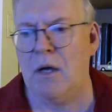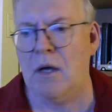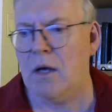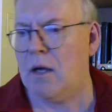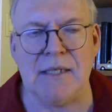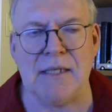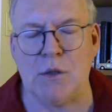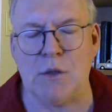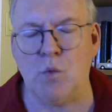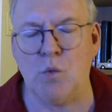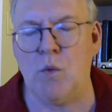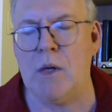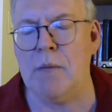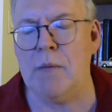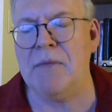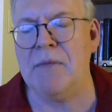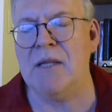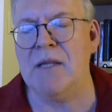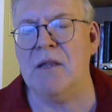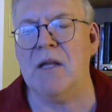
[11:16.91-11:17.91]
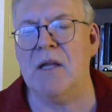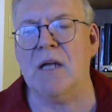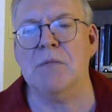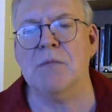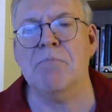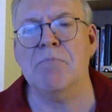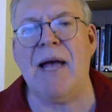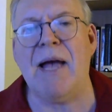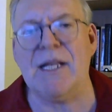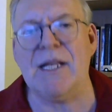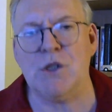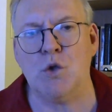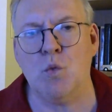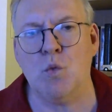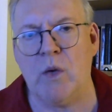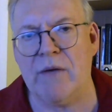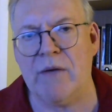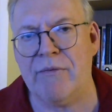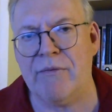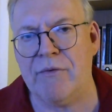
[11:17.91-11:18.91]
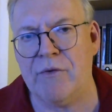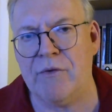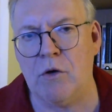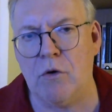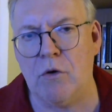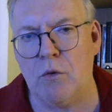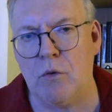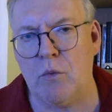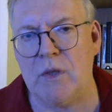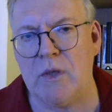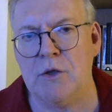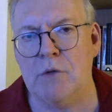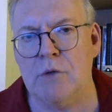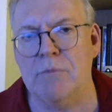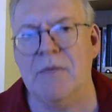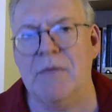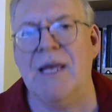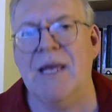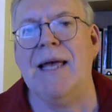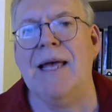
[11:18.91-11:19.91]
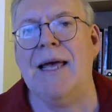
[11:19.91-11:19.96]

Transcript: it will be not matched with your resume,